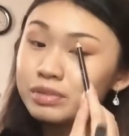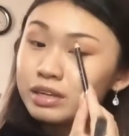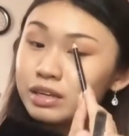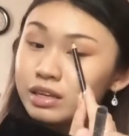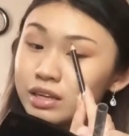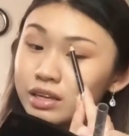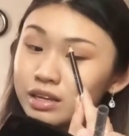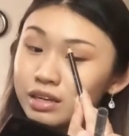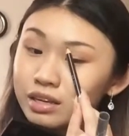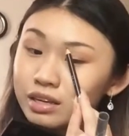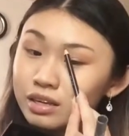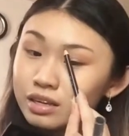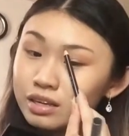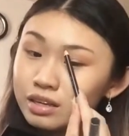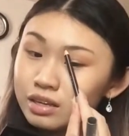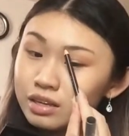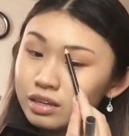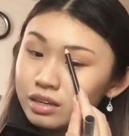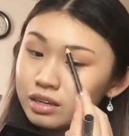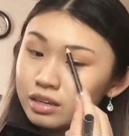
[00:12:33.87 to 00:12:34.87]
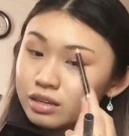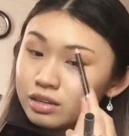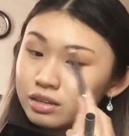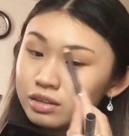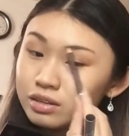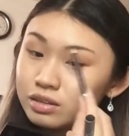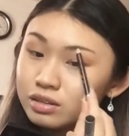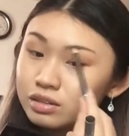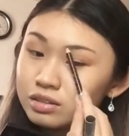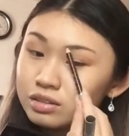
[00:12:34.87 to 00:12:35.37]
he
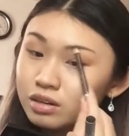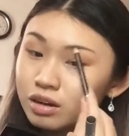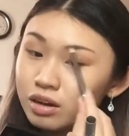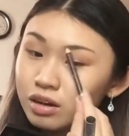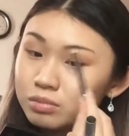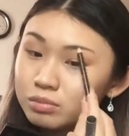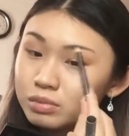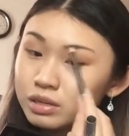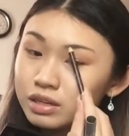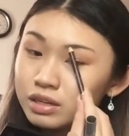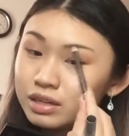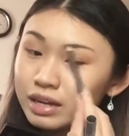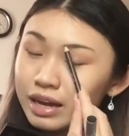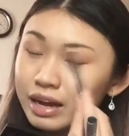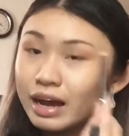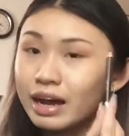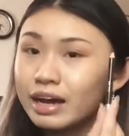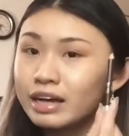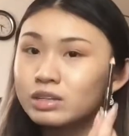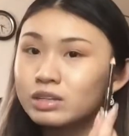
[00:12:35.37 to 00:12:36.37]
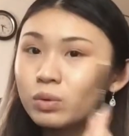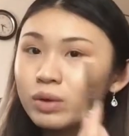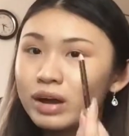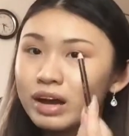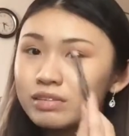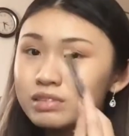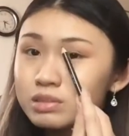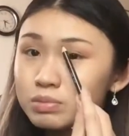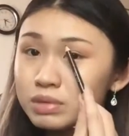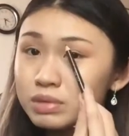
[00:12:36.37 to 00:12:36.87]
taught me that I don't
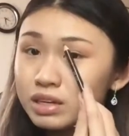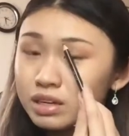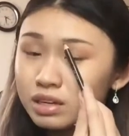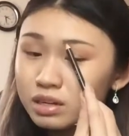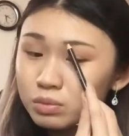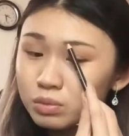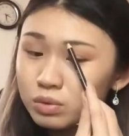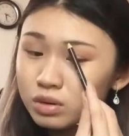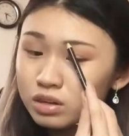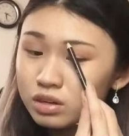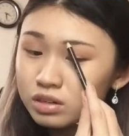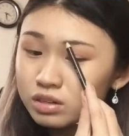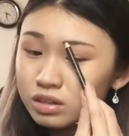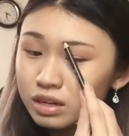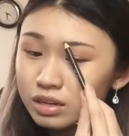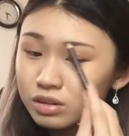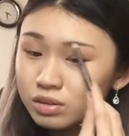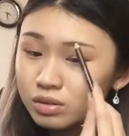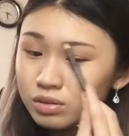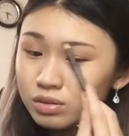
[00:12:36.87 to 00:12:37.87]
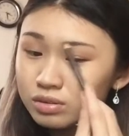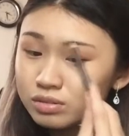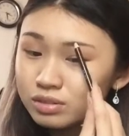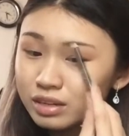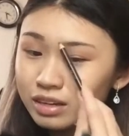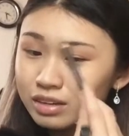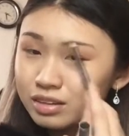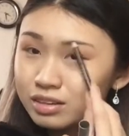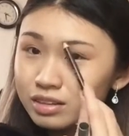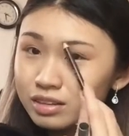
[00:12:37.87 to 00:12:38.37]
have to be anyone. I don't
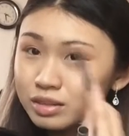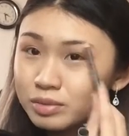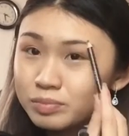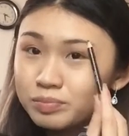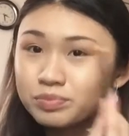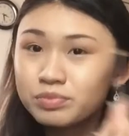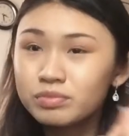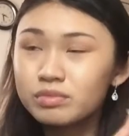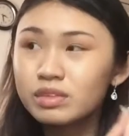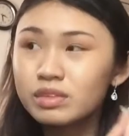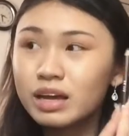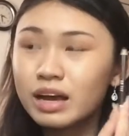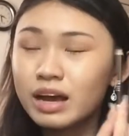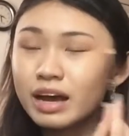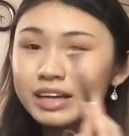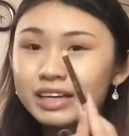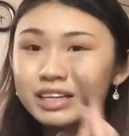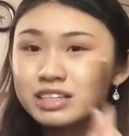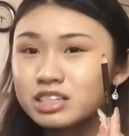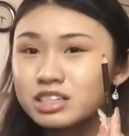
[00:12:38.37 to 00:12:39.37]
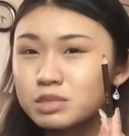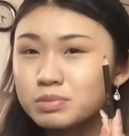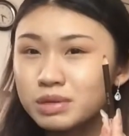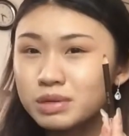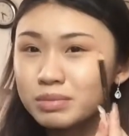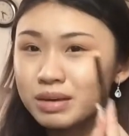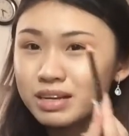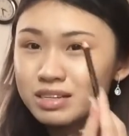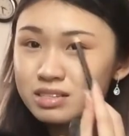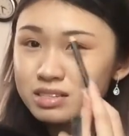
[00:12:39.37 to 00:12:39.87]
like. I can just be
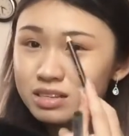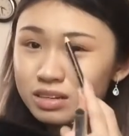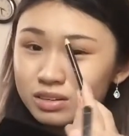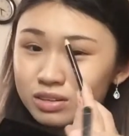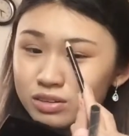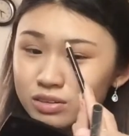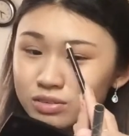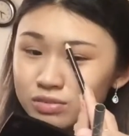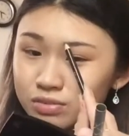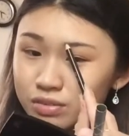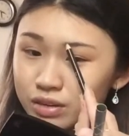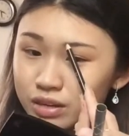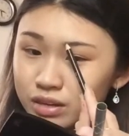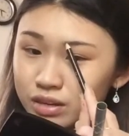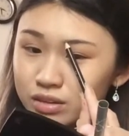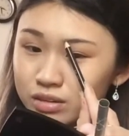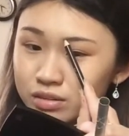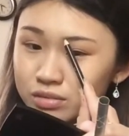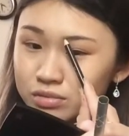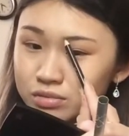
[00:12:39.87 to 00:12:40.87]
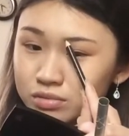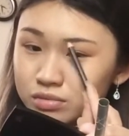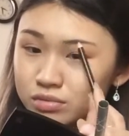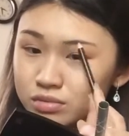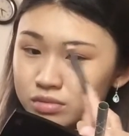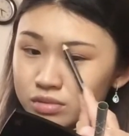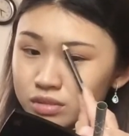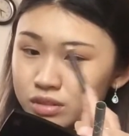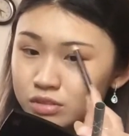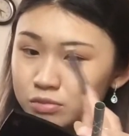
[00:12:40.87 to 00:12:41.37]
myself, and
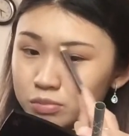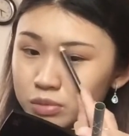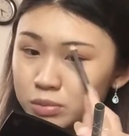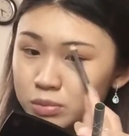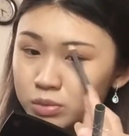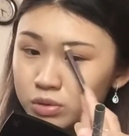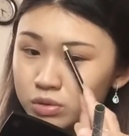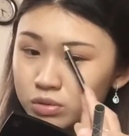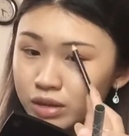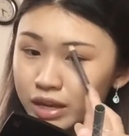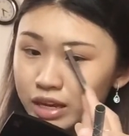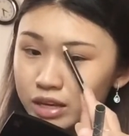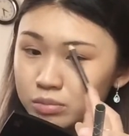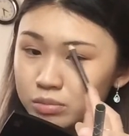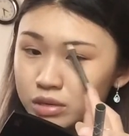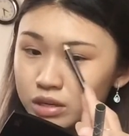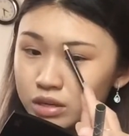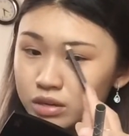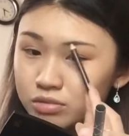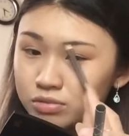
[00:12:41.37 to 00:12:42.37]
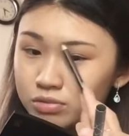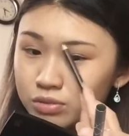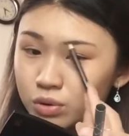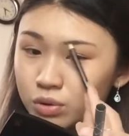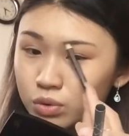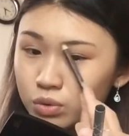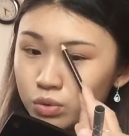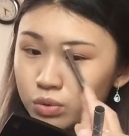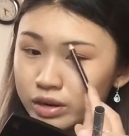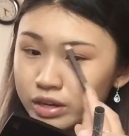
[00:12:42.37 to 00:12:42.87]
if people like me for
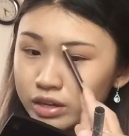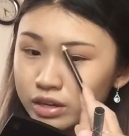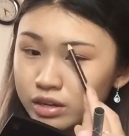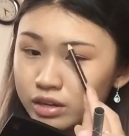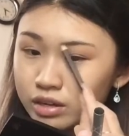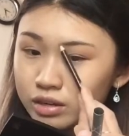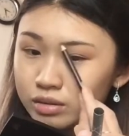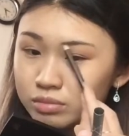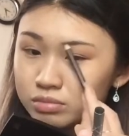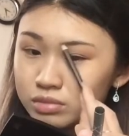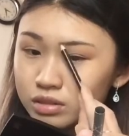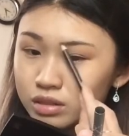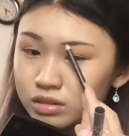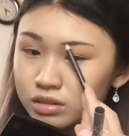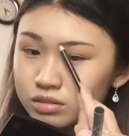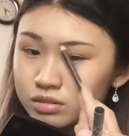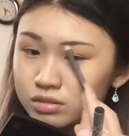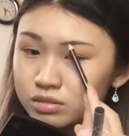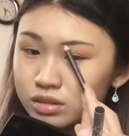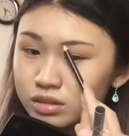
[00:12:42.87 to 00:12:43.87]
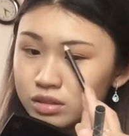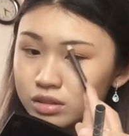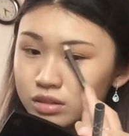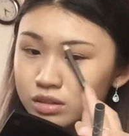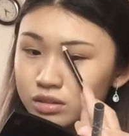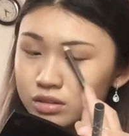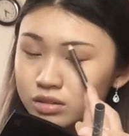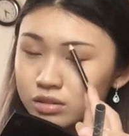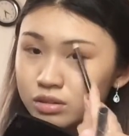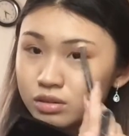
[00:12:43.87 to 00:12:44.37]
who I am, then
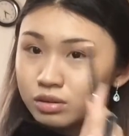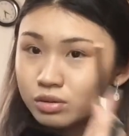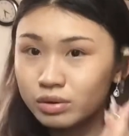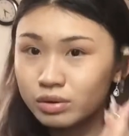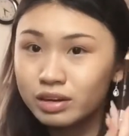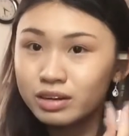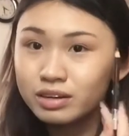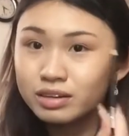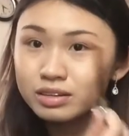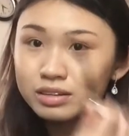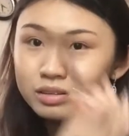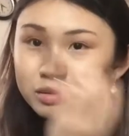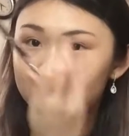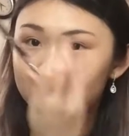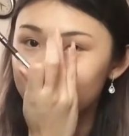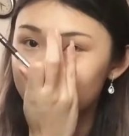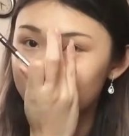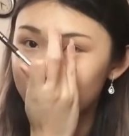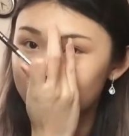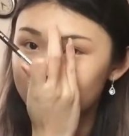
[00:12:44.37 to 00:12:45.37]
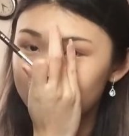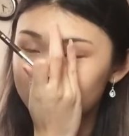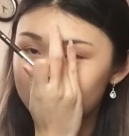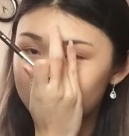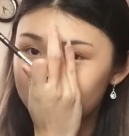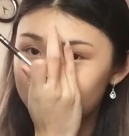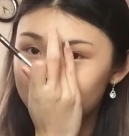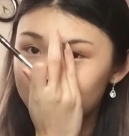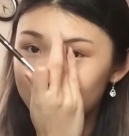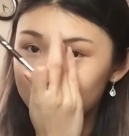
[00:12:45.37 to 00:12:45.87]
okay, they're
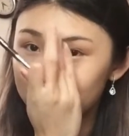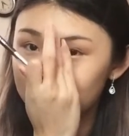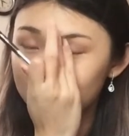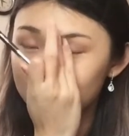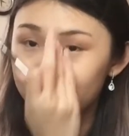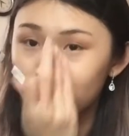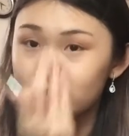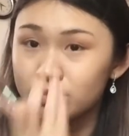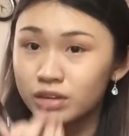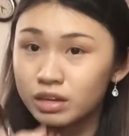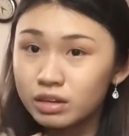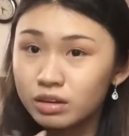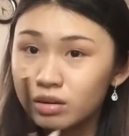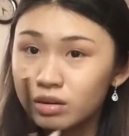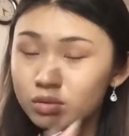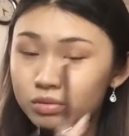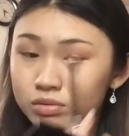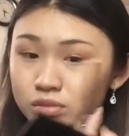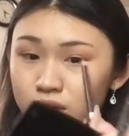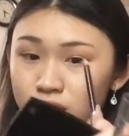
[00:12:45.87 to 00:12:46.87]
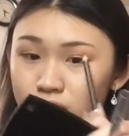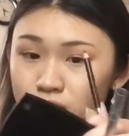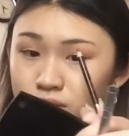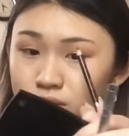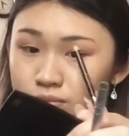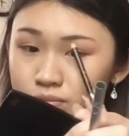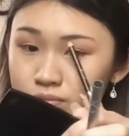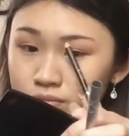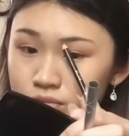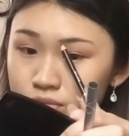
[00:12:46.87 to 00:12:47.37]
a keeper. But if they don't, then